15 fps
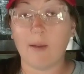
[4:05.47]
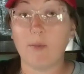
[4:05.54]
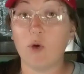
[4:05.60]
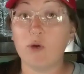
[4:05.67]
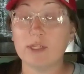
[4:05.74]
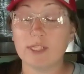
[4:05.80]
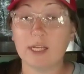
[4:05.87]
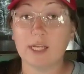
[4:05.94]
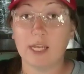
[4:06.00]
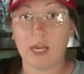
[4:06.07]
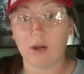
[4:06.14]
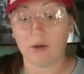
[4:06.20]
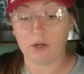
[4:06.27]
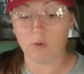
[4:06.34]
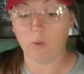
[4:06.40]
I'm always gonna
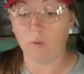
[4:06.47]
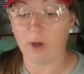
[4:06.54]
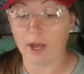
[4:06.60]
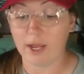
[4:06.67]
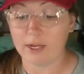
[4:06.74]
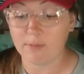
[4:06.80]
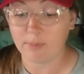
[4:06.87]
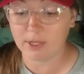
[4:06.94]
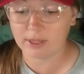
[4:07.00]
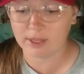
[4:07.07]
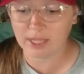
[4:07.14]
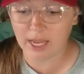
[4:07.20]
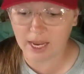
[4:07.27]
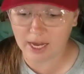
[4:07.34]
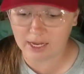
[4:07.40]
carry one, but
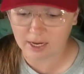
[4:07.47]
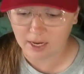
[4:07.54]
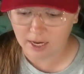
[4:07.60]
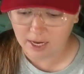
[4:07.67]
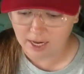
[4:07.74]
then